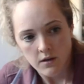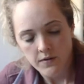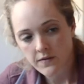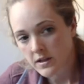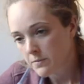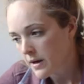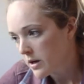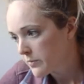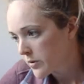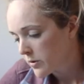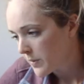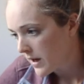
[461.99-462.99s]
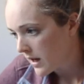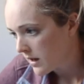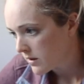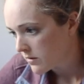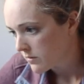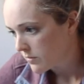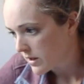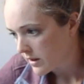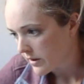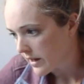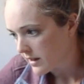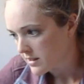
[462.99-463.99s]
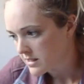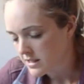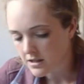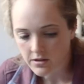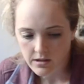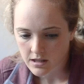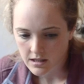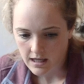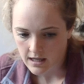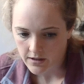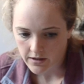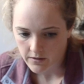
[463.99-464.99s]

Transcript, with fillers: 15-pound propane with like a sealed container